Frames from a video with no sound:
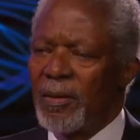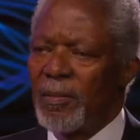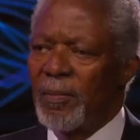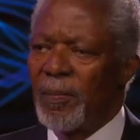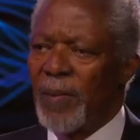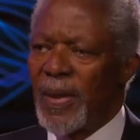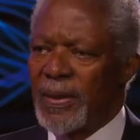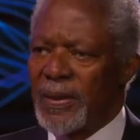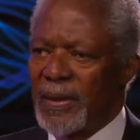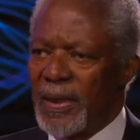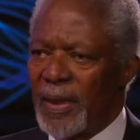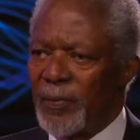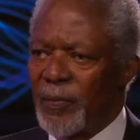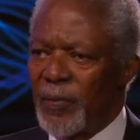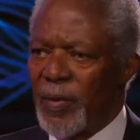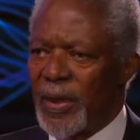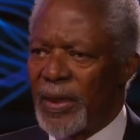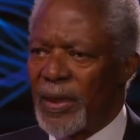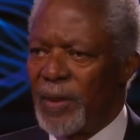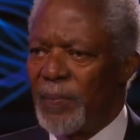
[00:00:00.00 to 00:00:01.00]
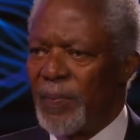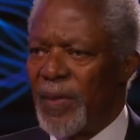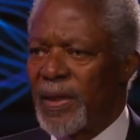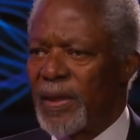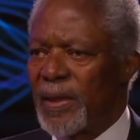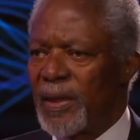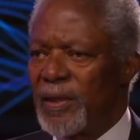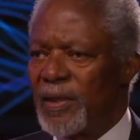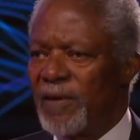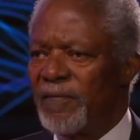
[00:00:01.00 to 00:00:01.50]
but we can
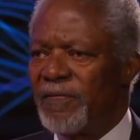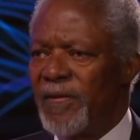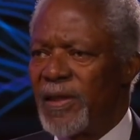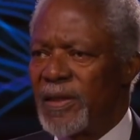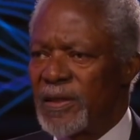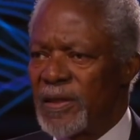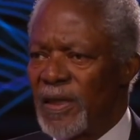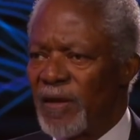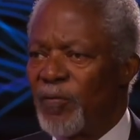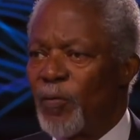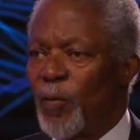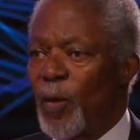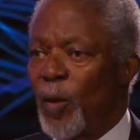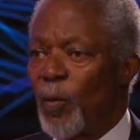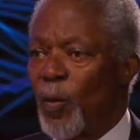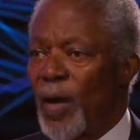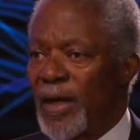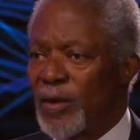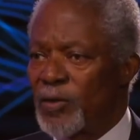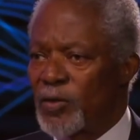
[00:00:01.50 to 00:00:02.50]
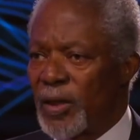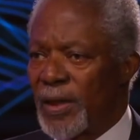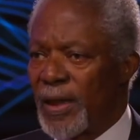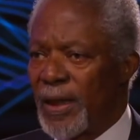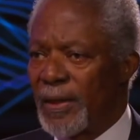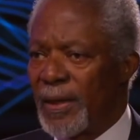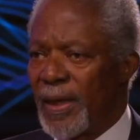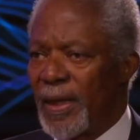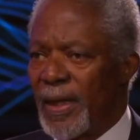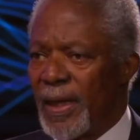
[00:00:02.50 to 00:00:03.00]
make a difference if we work
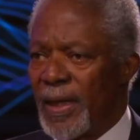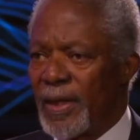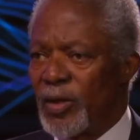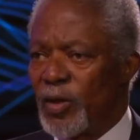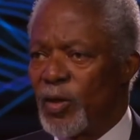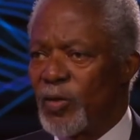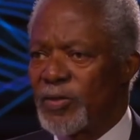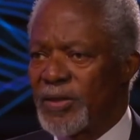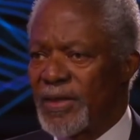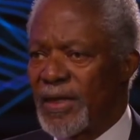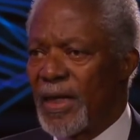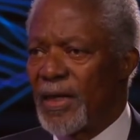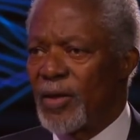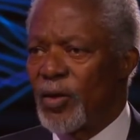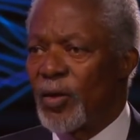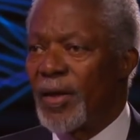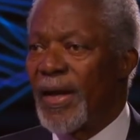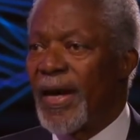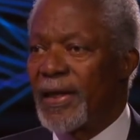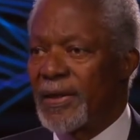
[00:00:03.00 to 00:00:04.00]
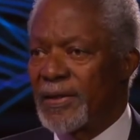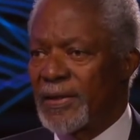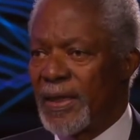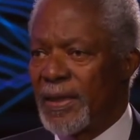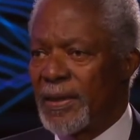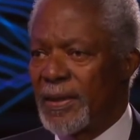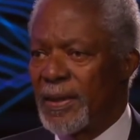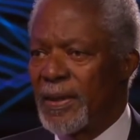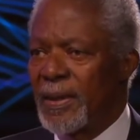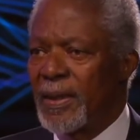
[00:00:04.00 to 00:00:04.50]
together and you stay
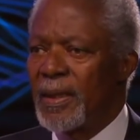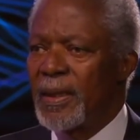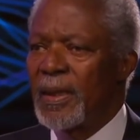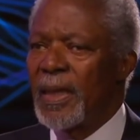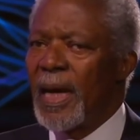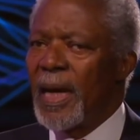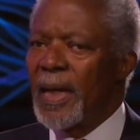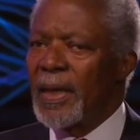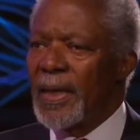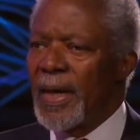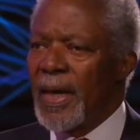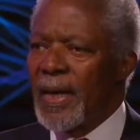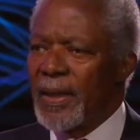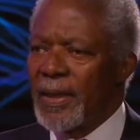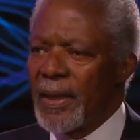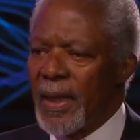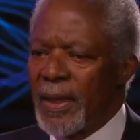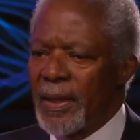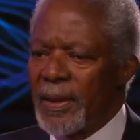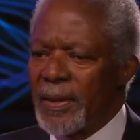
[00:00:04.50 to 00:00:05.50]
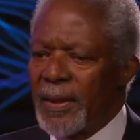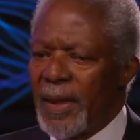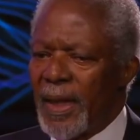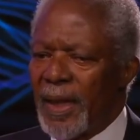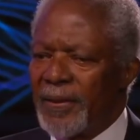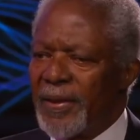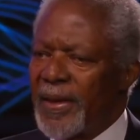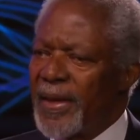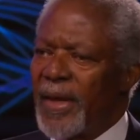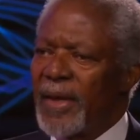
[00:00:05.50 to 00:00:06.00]
united.
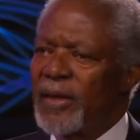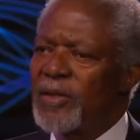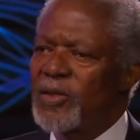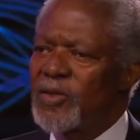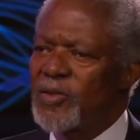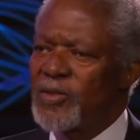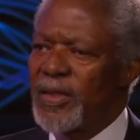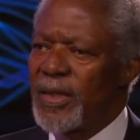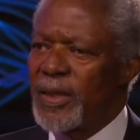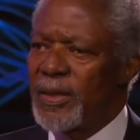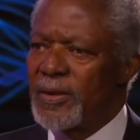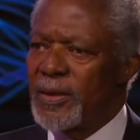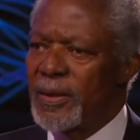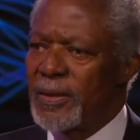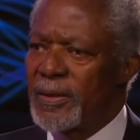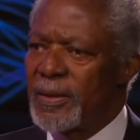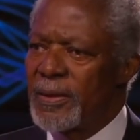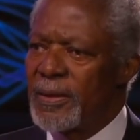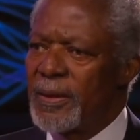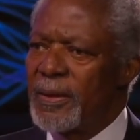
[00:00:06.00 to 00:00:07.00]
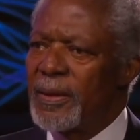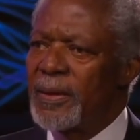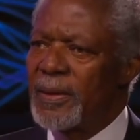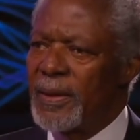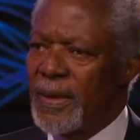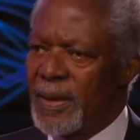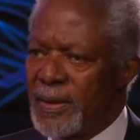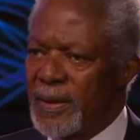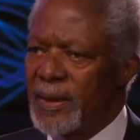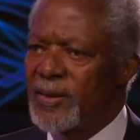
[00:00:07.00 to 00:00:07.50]
At the early stages,
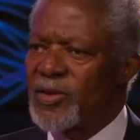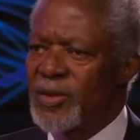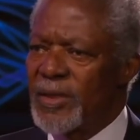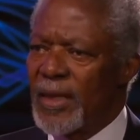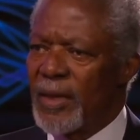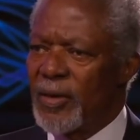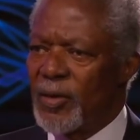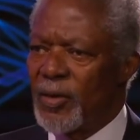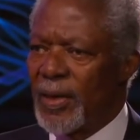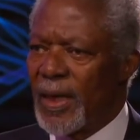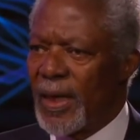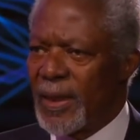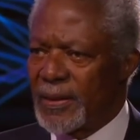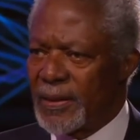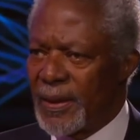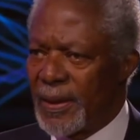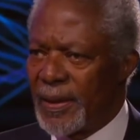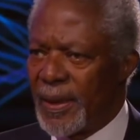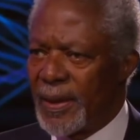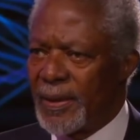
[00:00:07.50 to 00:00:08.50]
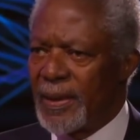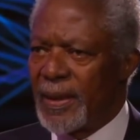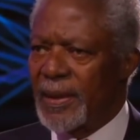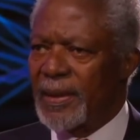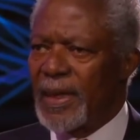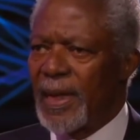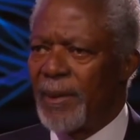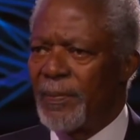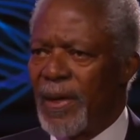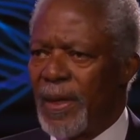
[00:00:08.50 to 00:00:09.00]
they did stay united, they
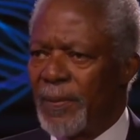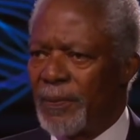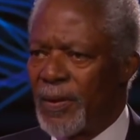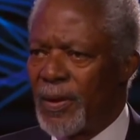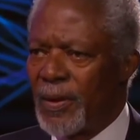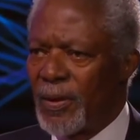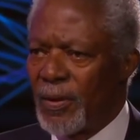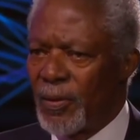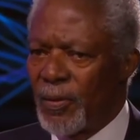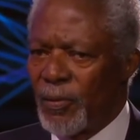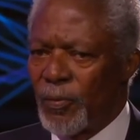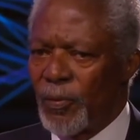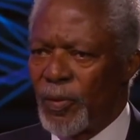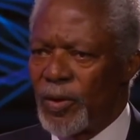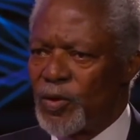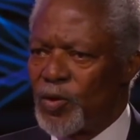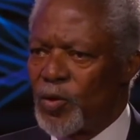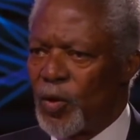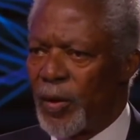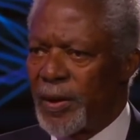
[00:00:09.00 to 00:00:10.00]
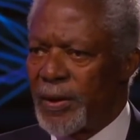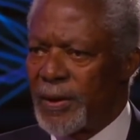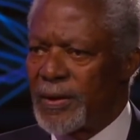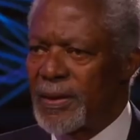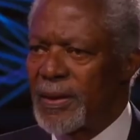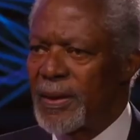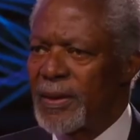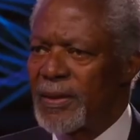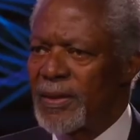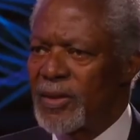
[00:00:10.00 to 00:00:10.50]
did come up with
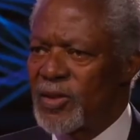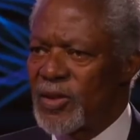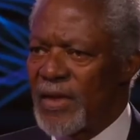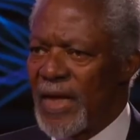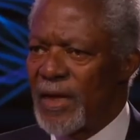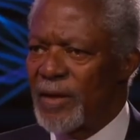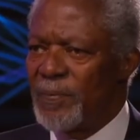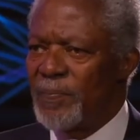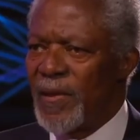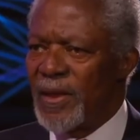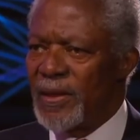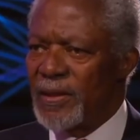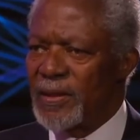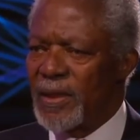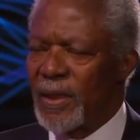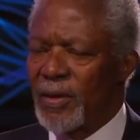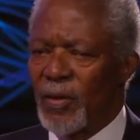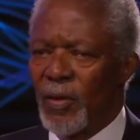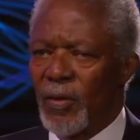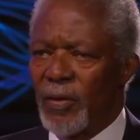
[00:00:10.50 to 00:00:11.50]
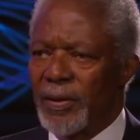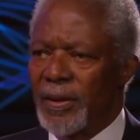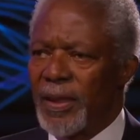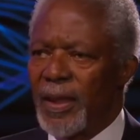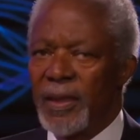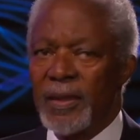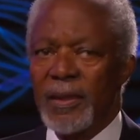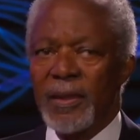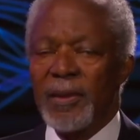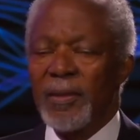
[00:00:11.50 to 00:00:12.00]
joint statements and all
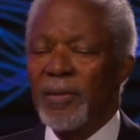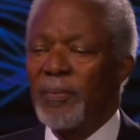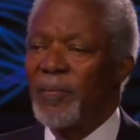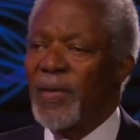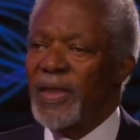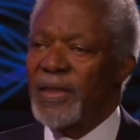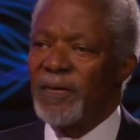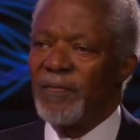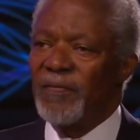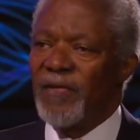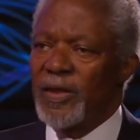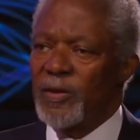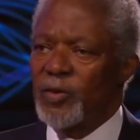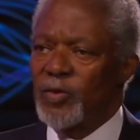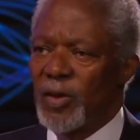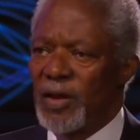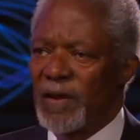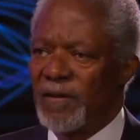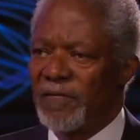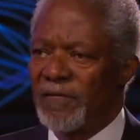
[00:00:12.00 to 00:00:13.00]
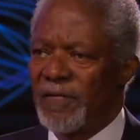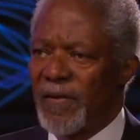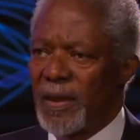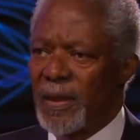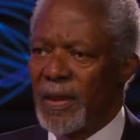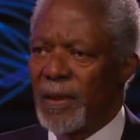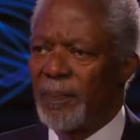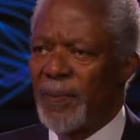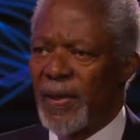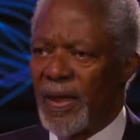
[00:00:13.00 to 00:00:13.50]
that, but eventually
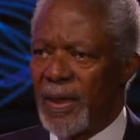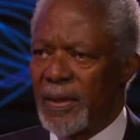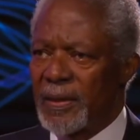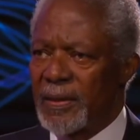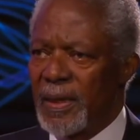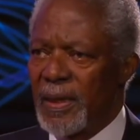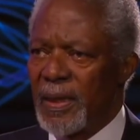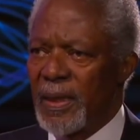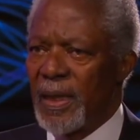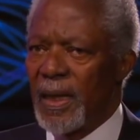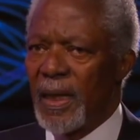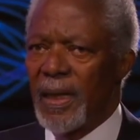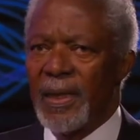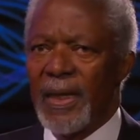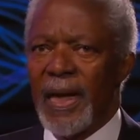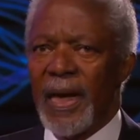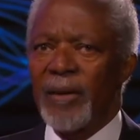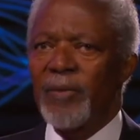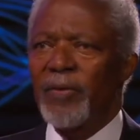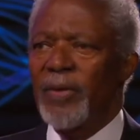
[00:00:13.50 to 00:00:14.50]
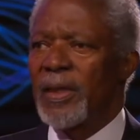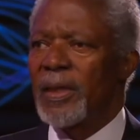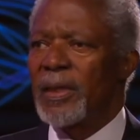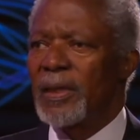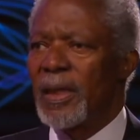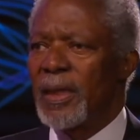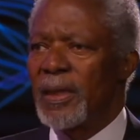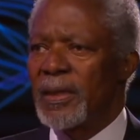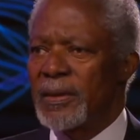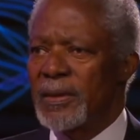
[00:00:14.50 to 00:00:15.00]
fell apart. And I
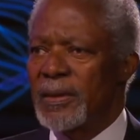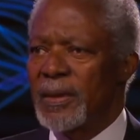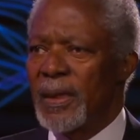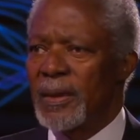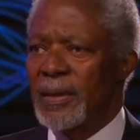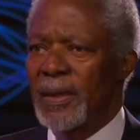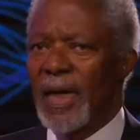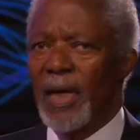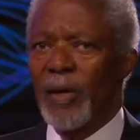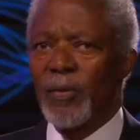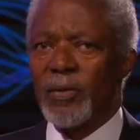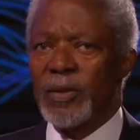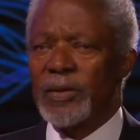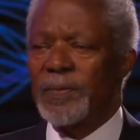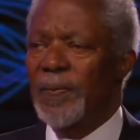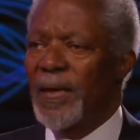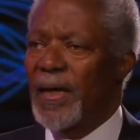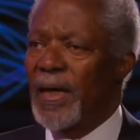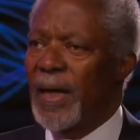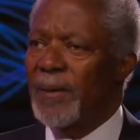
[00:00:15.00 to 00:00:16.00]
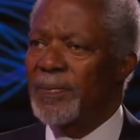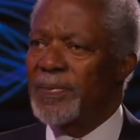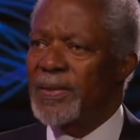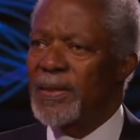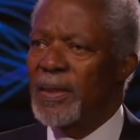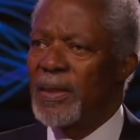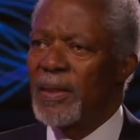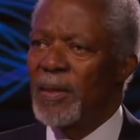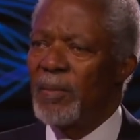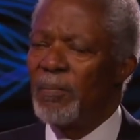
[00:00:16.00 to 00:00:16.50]
realized that I was perhaps
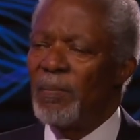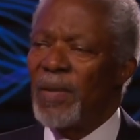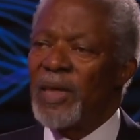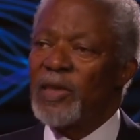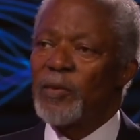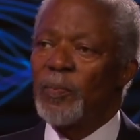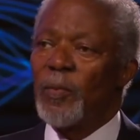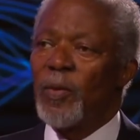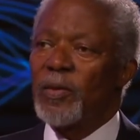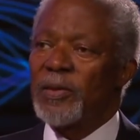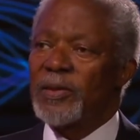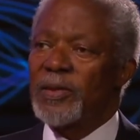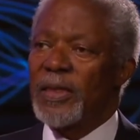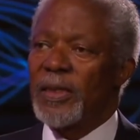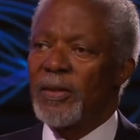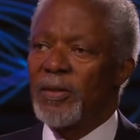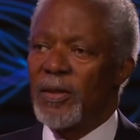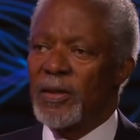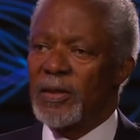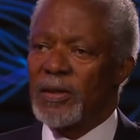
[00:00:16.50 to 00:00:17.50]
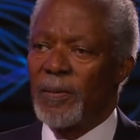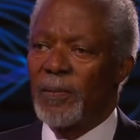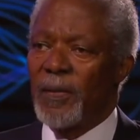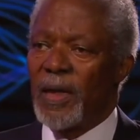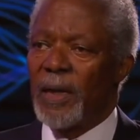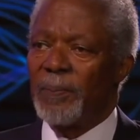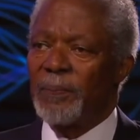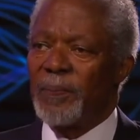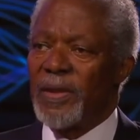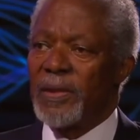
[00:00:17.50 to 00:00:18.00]
much more serious
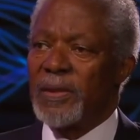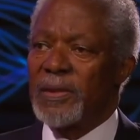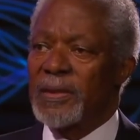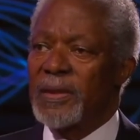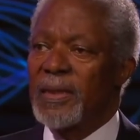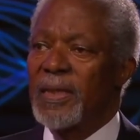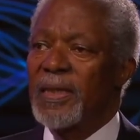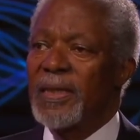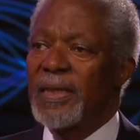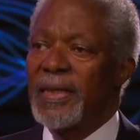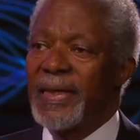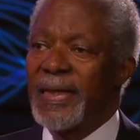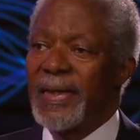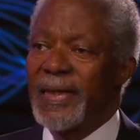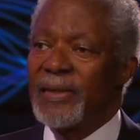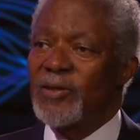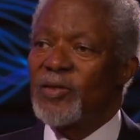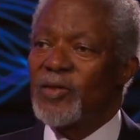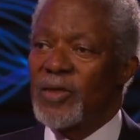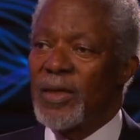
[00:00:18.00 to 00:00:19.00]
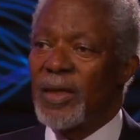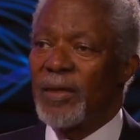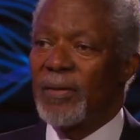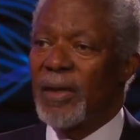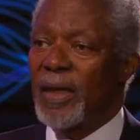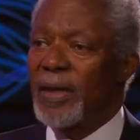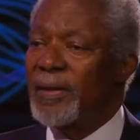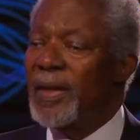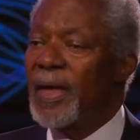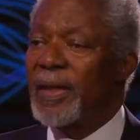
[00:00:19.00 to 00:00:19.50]
about peace in
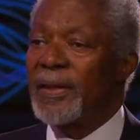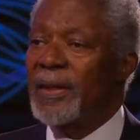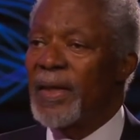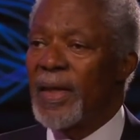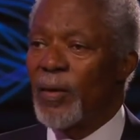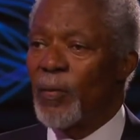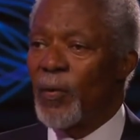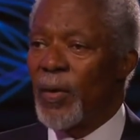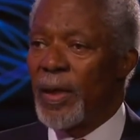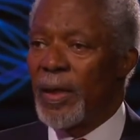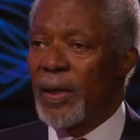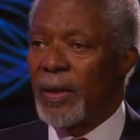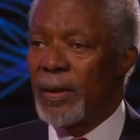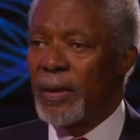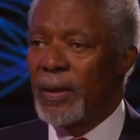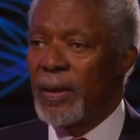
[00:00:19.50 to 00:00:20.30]
Syria than they were.